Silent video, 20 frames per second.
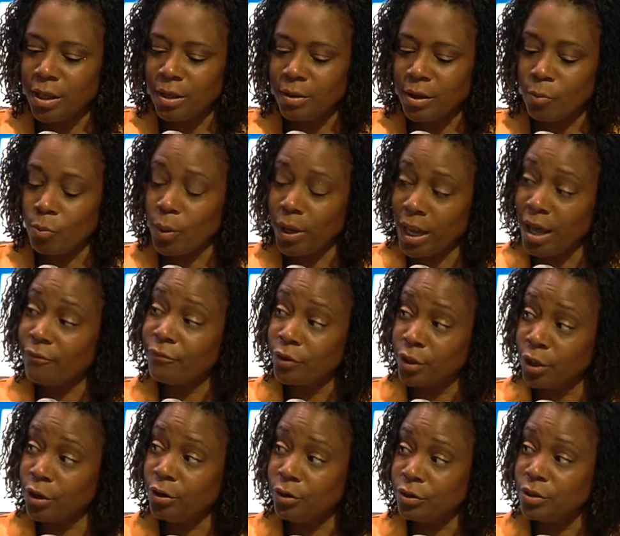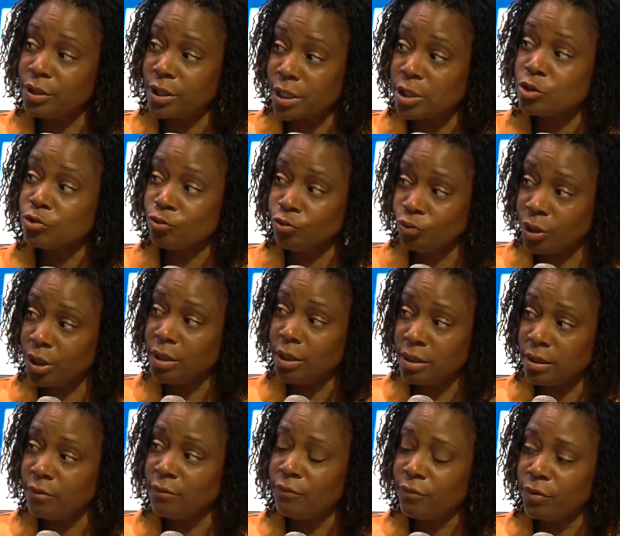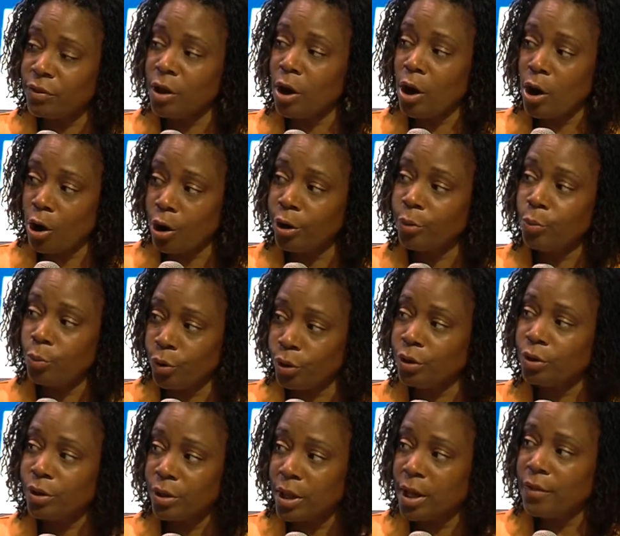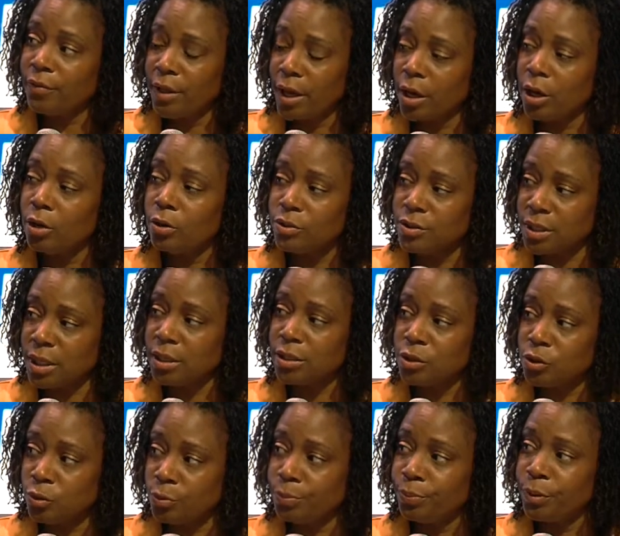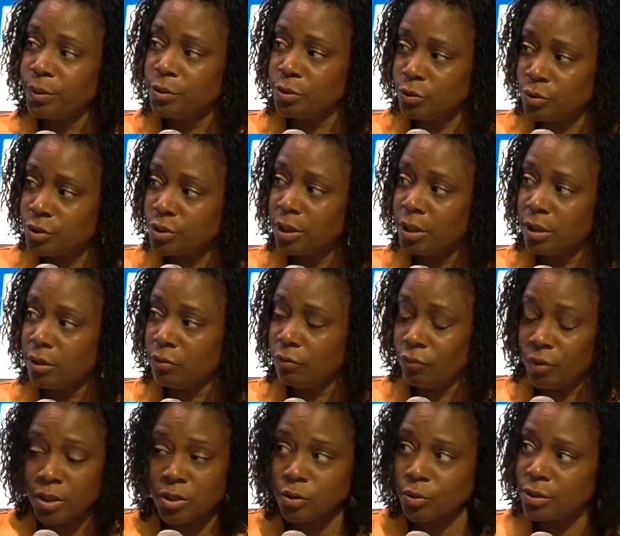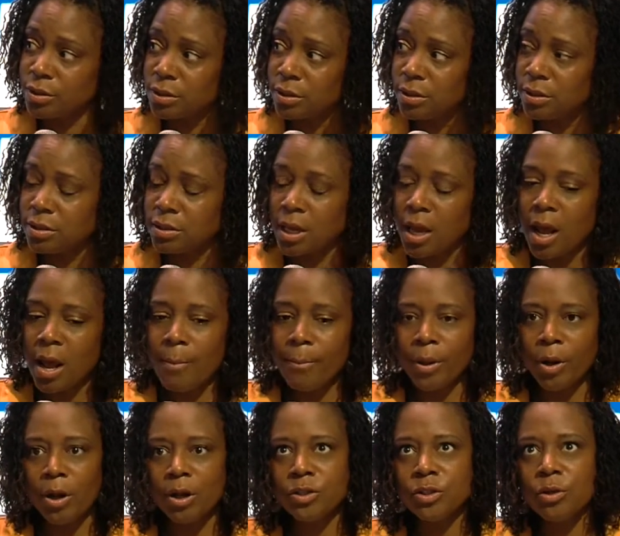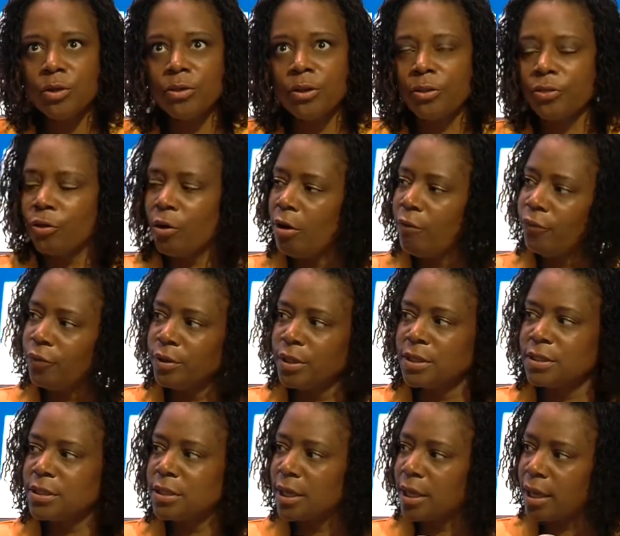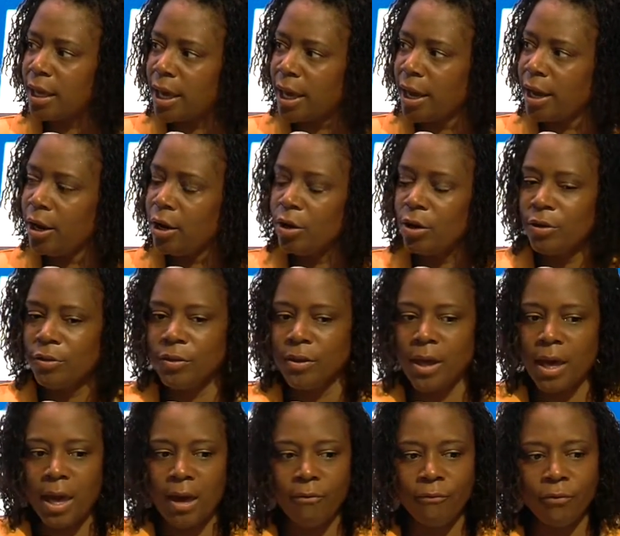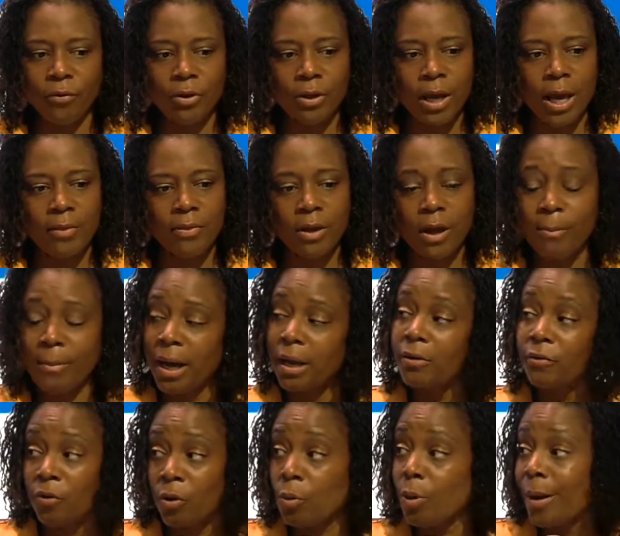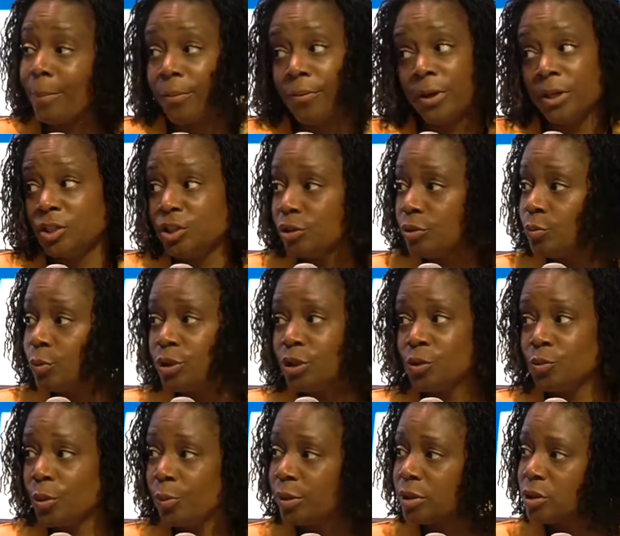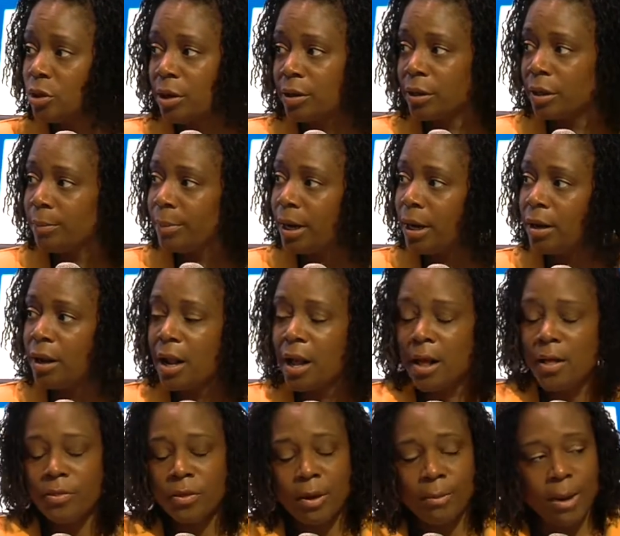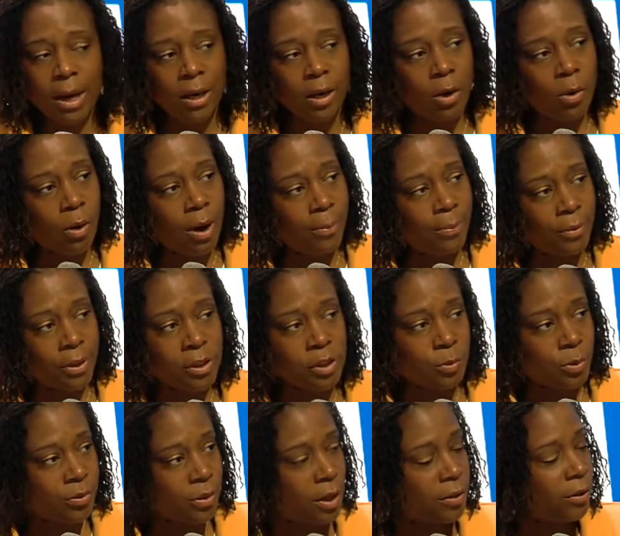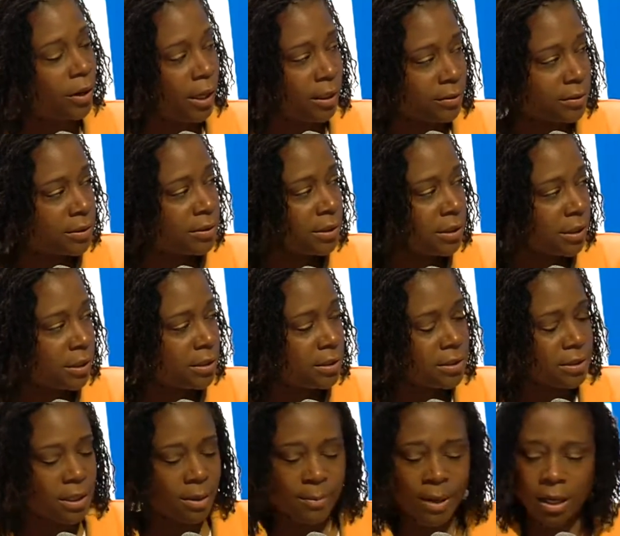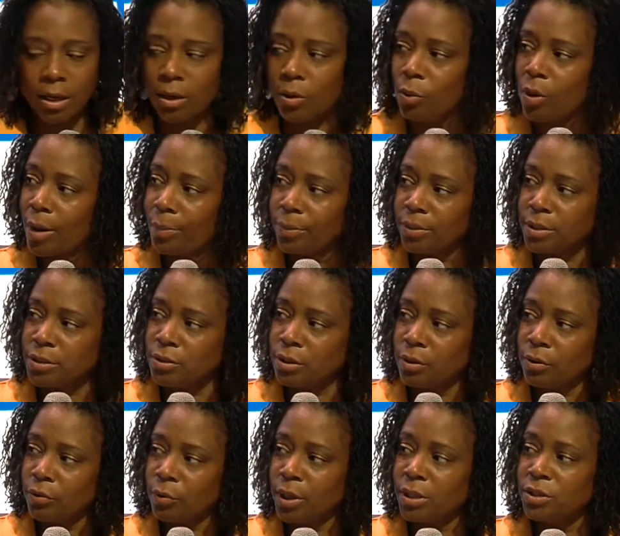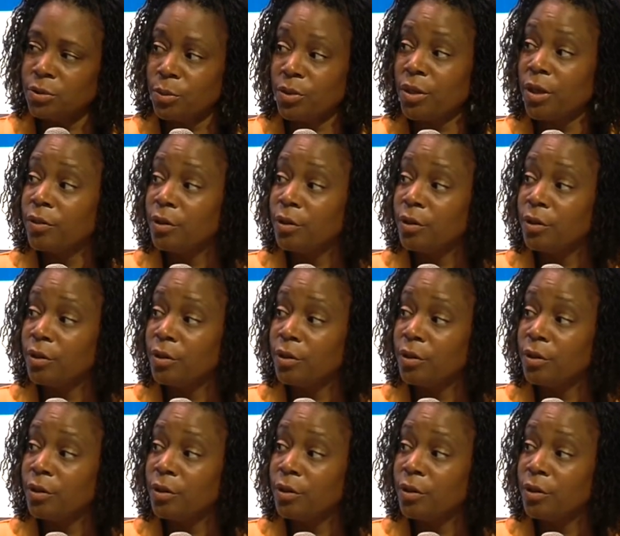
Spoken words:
what I've learned is really the hard work that goes into producing resources, but also the thoughtfulness, the care, the effort, and the amount of cooperation, which is what we're talking about. The amount of cooperation with other entities, the amount of cooperation with other